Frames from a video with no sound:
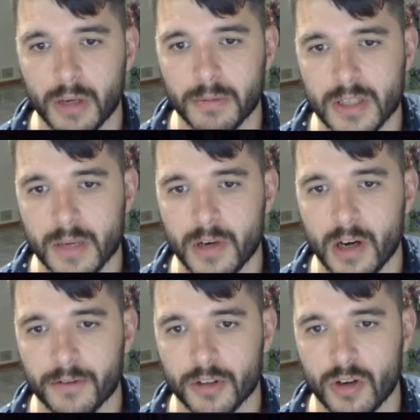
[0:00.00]
summon
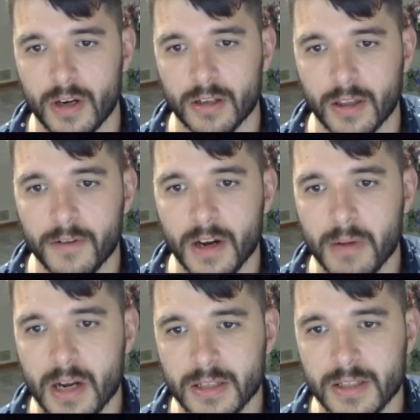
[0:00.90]
off Krishan Halki
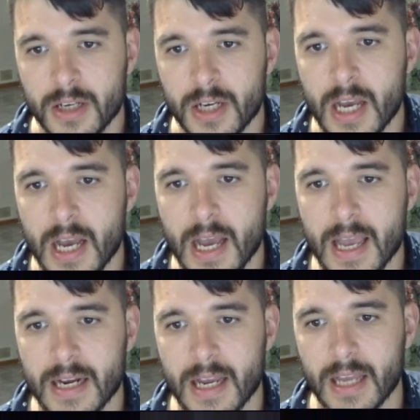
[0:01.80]
Fibrax,
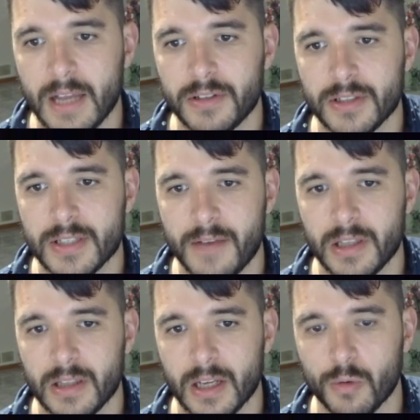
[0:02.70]
and a level
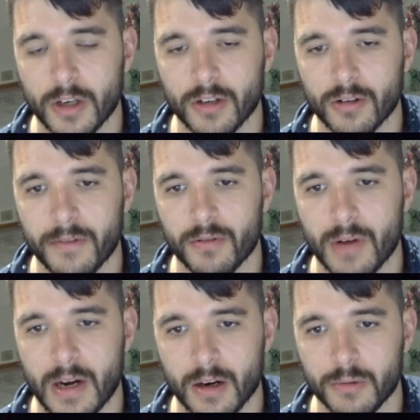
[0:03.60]
7 like Wandering Griffin
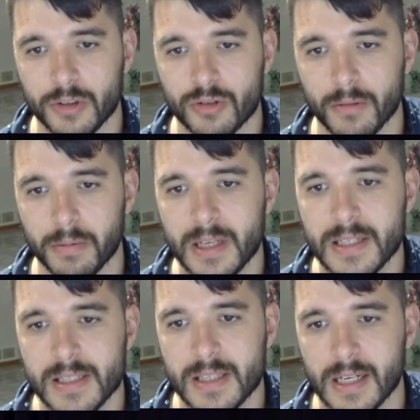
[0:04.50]
Rider, which
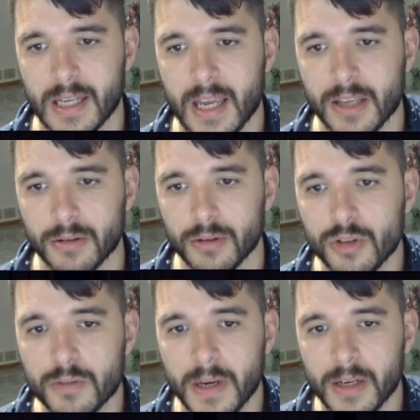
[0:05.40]
replaces the negate you
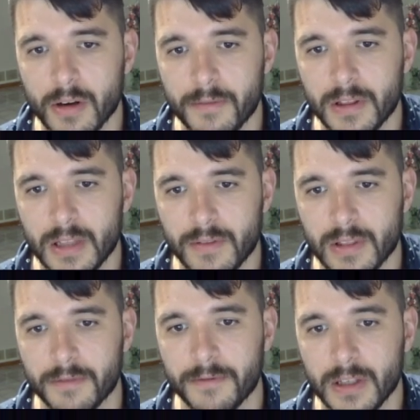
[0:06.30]
lose by Griffin leaving
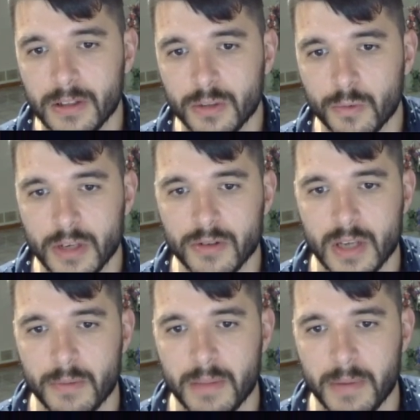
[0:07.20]
the field when you
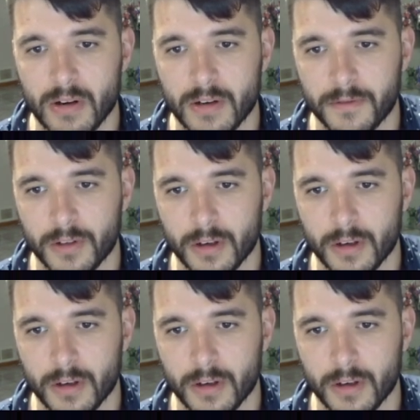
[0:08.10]
summon the Baron de Fleur.